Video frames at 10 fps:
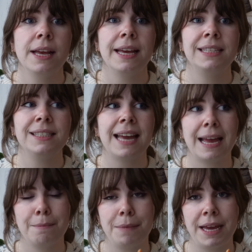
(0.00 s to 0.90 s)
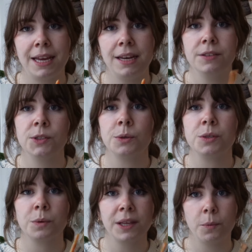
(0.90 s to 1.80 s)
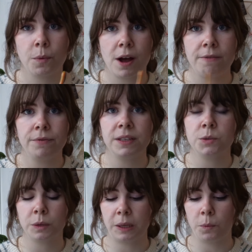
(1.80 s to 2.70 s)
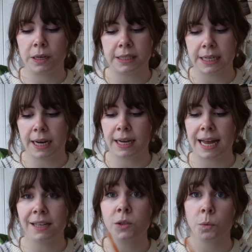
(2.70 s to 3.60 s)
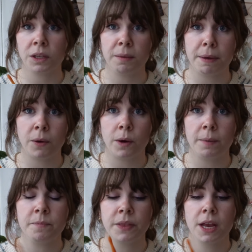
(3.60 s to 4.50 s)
it's handmade, so it's really rough, it's really rustic, and it's a really big one.